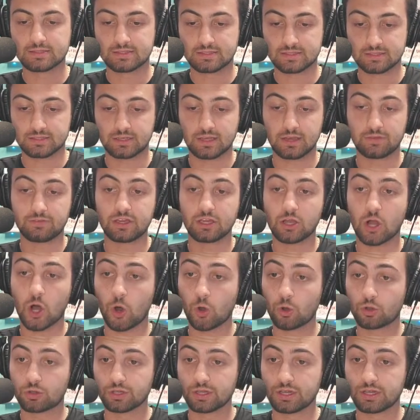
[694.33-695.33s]
giving
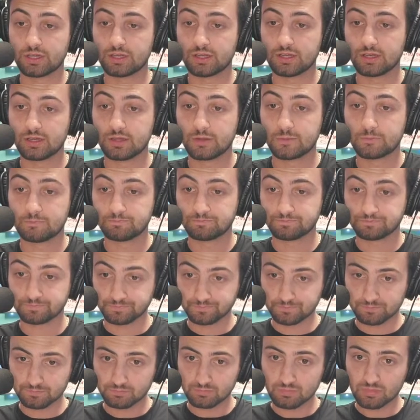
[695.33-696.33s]
Oakland
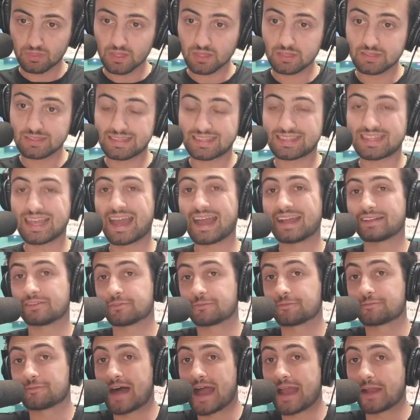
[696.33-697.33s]
that
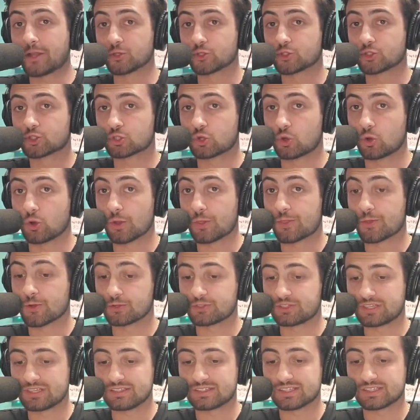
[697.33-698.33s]
final score,
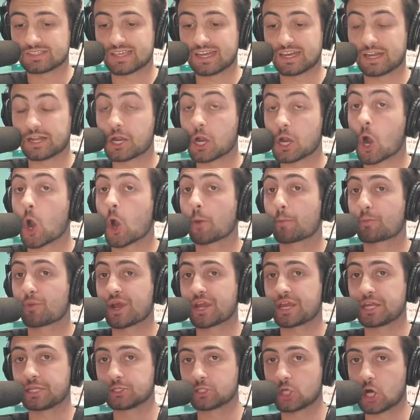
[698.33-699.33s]
13-10, in a
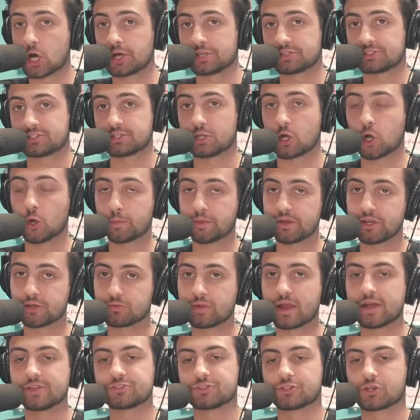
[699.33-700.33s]
heartbreaking loss in the opening
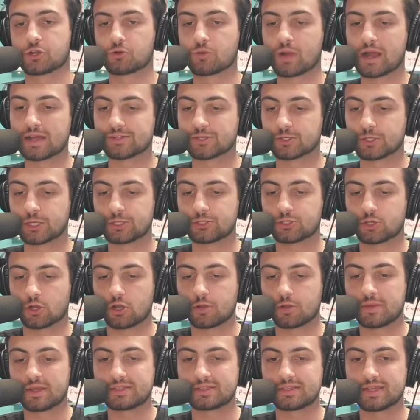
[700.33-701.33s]
rounds of the Horizon League
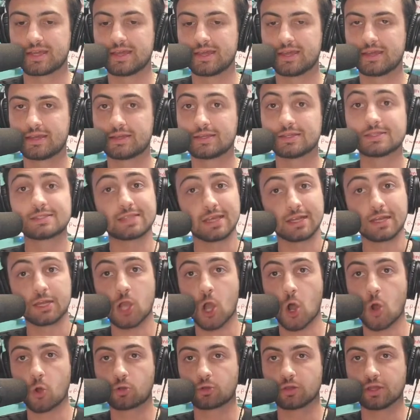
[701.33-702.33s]
tournament, sending
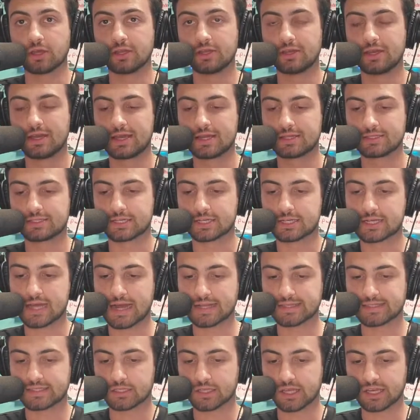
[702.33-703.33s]
Oakland to the
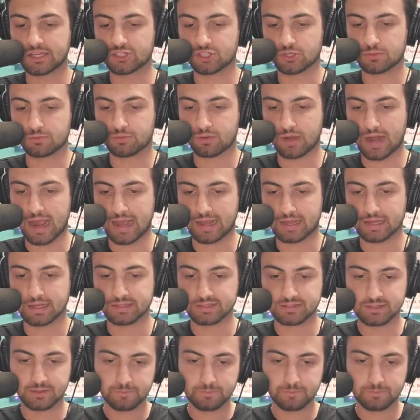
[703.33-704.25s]
consolation bracket.